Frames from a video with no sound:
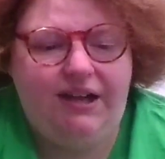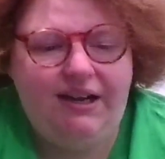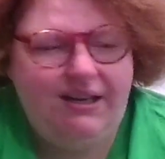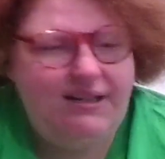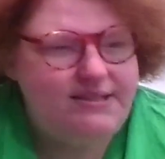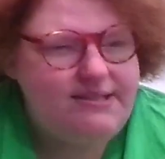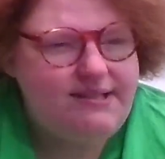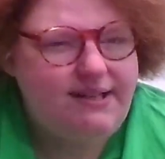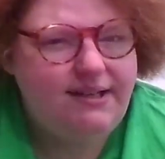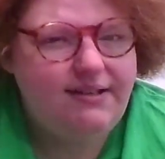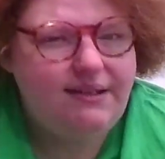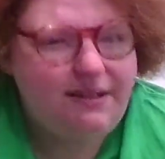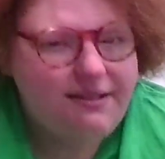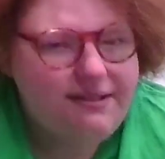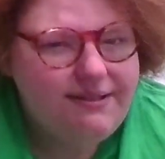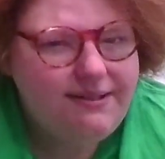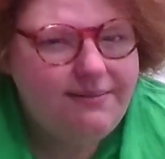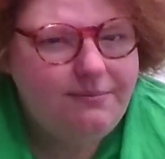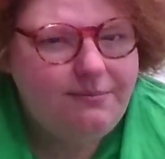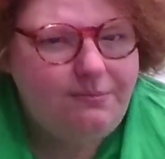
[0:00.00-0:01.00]
It's kind of like
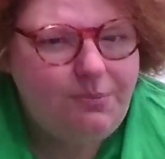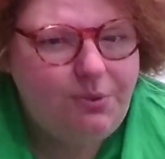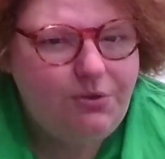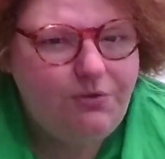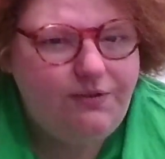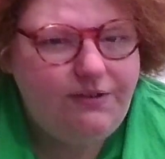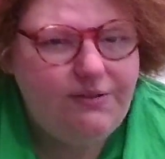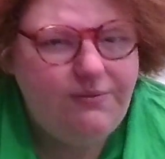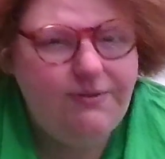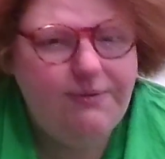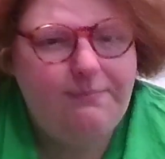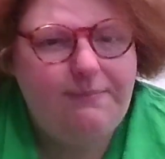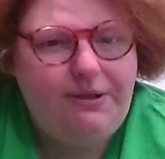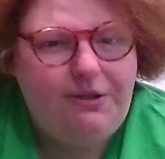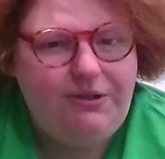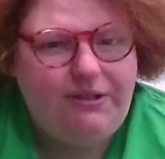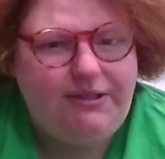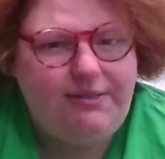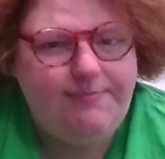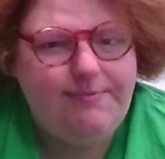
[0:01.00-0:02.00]
that movie with Mel
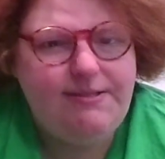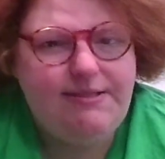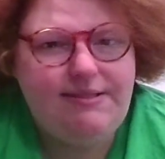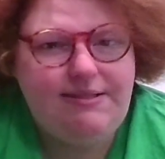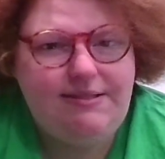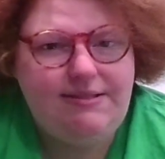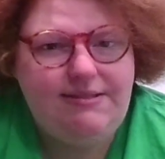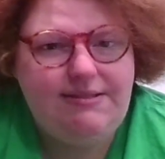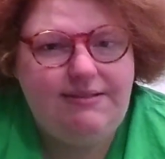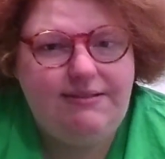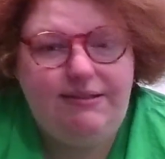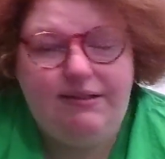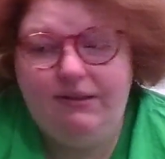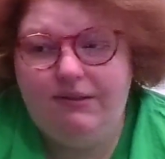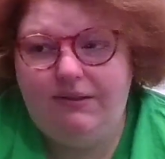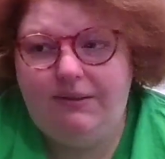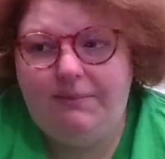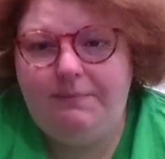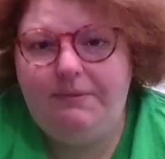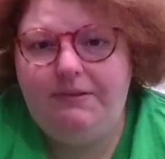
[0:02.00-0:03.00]
Gibson,
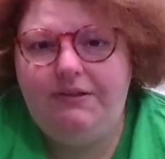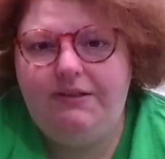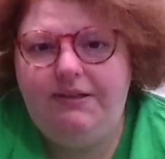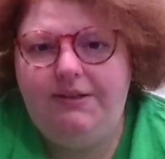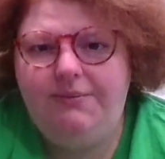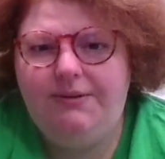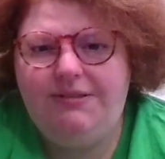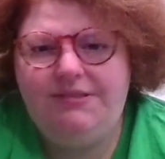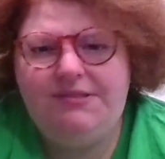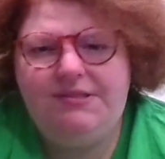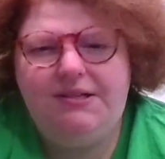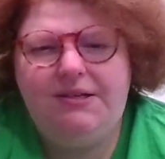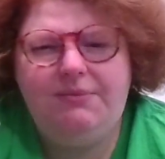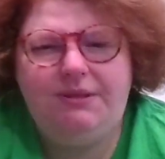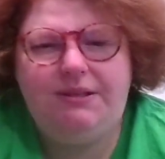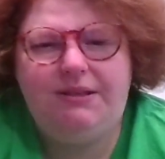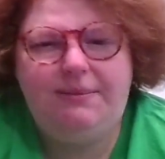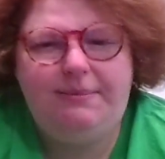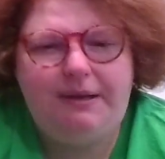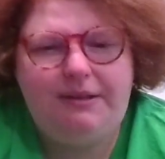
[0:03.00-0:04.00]
Gallipoli, where it's not
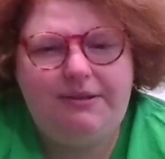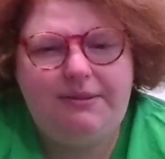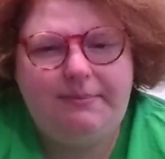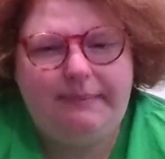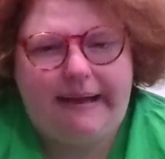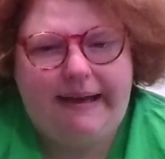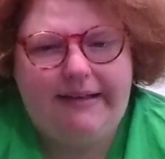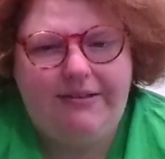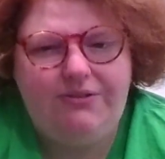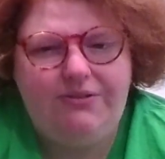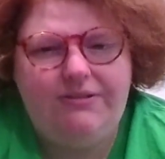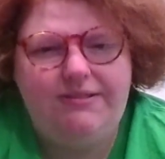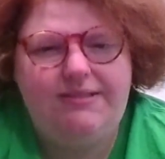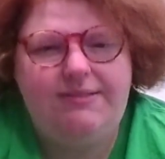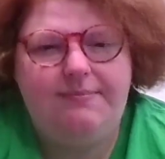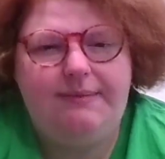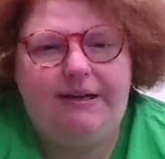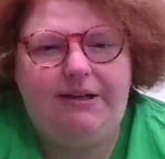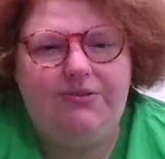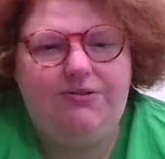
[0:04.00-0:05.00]
really about the battle, it's
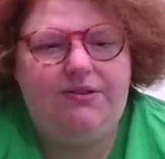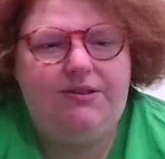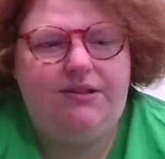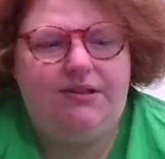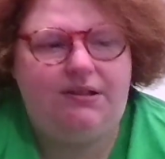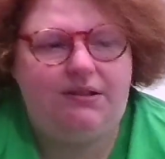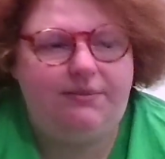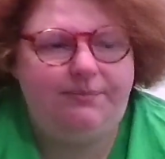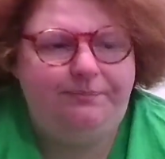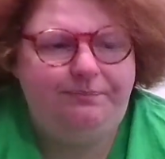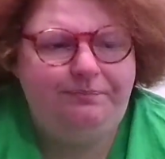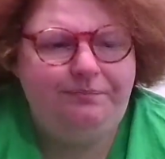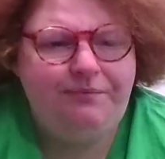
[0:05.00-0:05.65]
about the